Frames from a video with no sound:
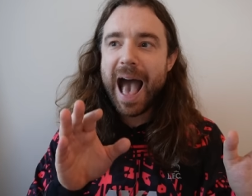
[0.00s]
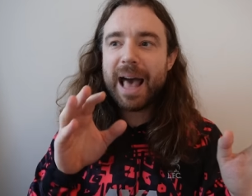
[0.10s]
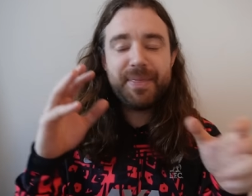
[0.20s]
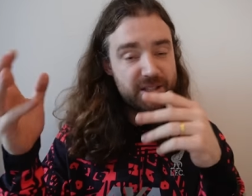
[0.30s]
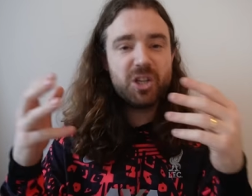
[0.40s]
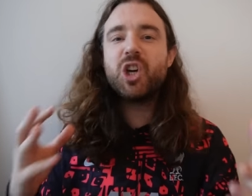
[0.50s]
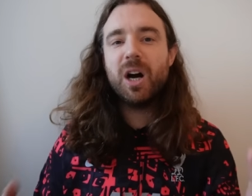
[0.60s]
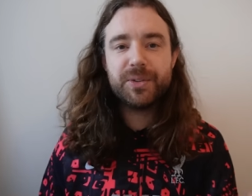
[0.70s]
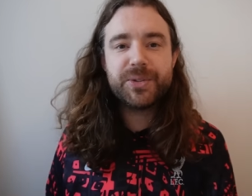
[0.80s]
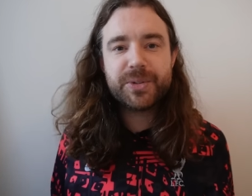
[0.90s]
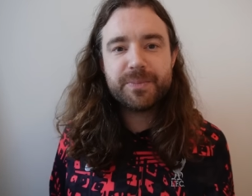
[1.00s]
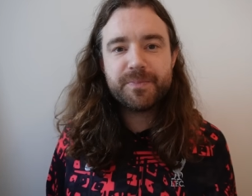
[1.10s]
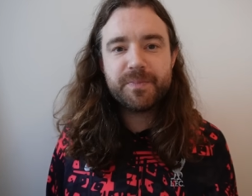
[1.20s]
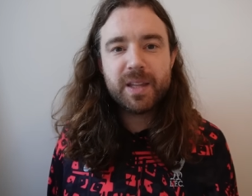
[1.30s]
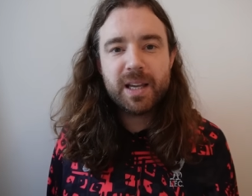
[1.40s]
and there's a chance.
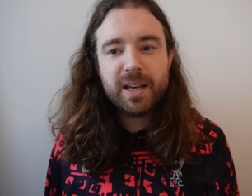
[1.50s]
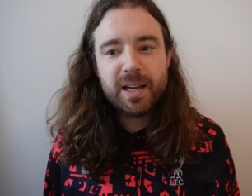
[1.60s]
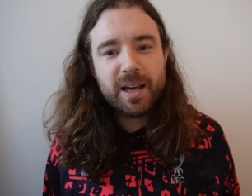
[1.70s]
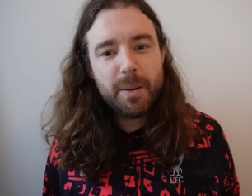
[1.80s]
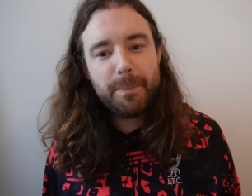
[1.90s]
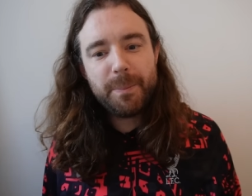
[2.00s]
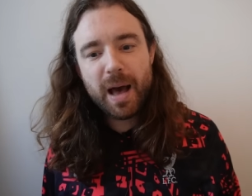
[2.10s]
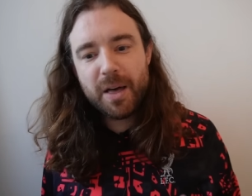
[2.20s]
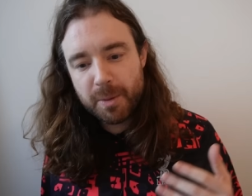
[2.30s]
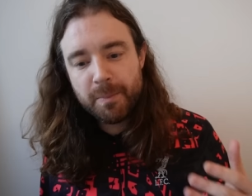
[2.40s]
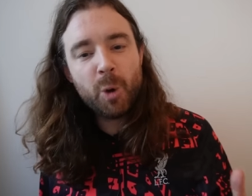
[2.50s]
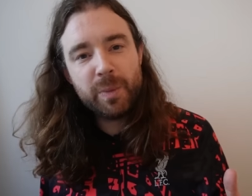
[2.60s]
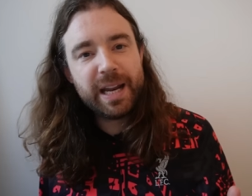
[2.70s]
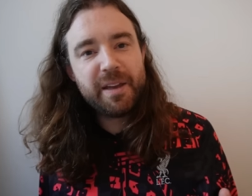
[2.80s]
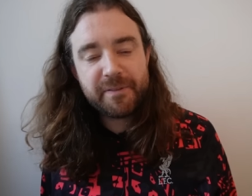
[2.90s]
At the
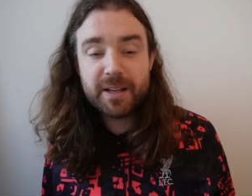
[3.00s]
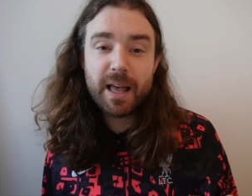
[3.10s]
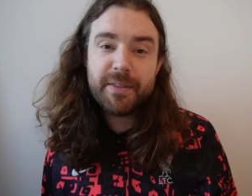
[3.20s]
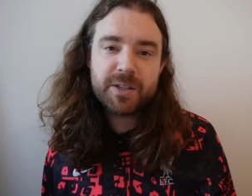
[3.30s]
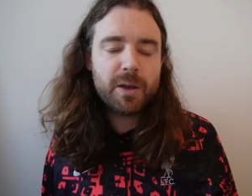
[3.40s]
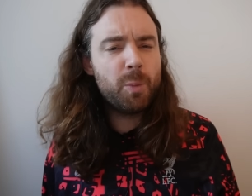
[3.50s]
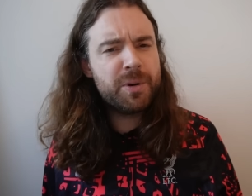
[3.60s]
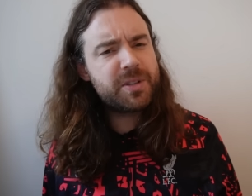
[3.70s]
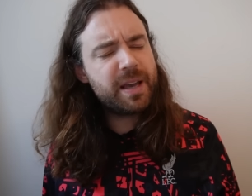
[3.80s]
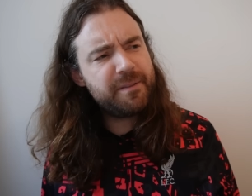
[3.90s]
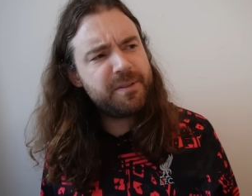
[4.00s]
moment, it feels like there's almost it,